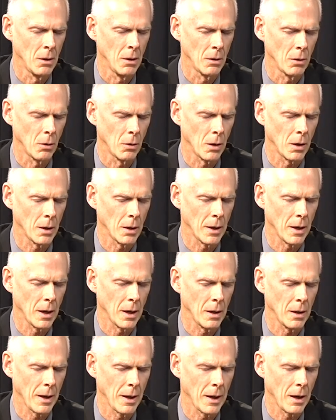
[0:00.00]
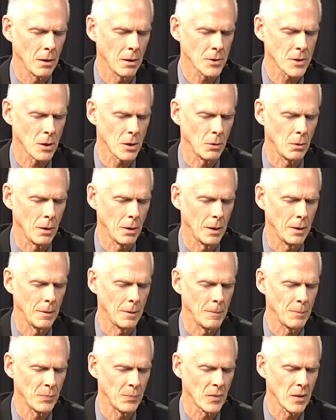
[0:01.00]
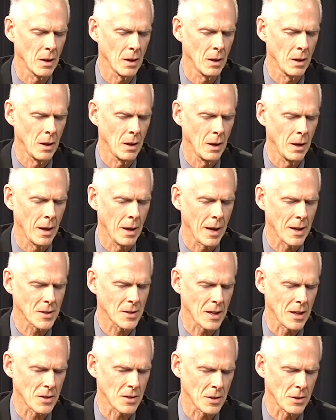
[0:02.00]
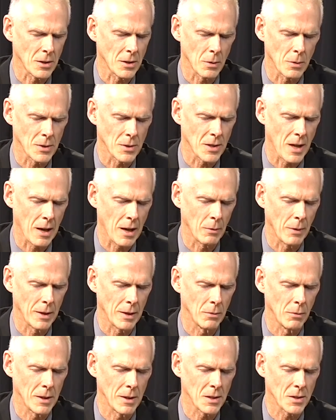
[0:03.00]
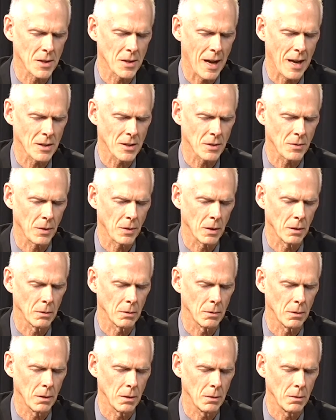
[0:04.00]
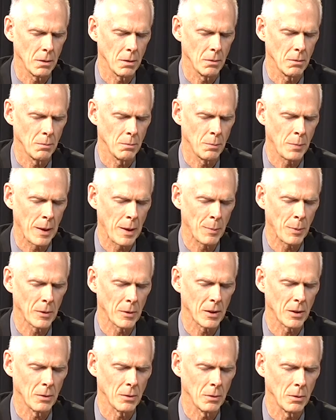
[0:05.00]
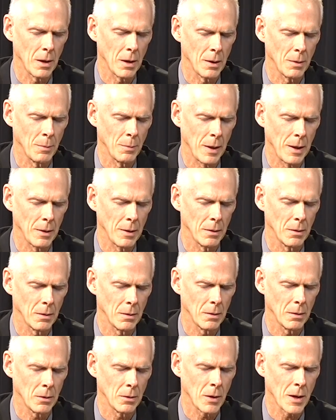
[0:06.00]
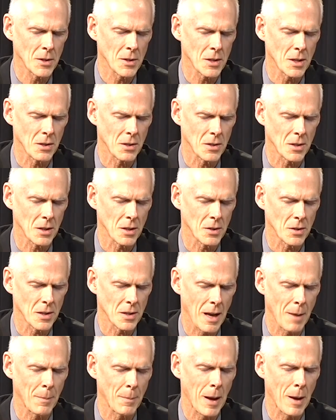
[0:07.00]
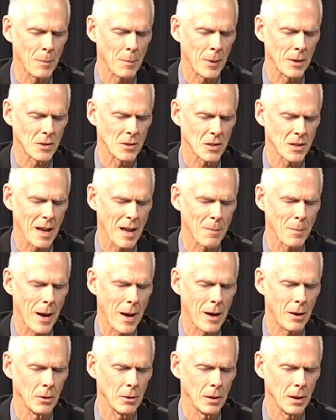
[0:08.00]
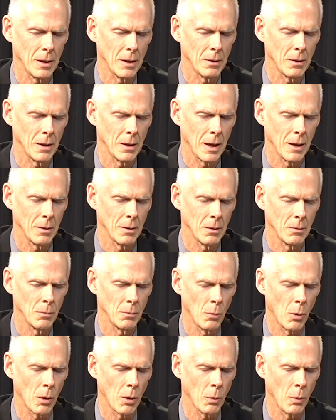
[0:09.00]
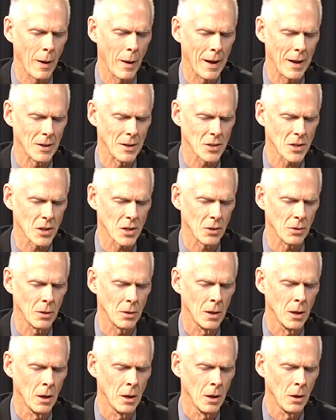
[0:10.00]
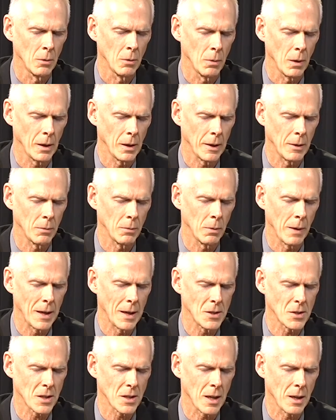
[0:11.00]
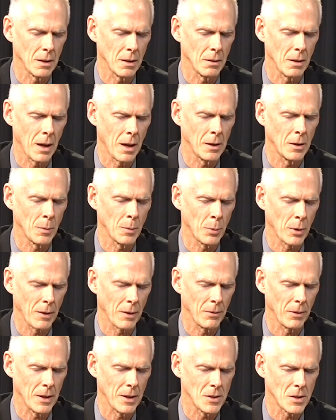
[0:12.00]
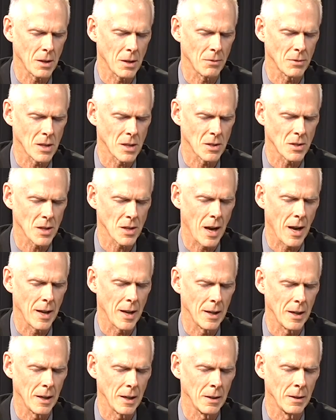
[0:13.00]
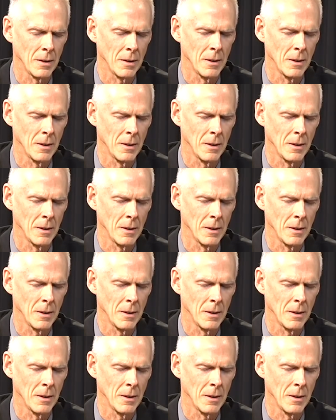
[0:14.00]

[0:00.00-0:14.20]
Lord. And also, as Kissinger was saying, we just ask for people to be Christians to step up and step out in more ways to really reach the underprivileged of society.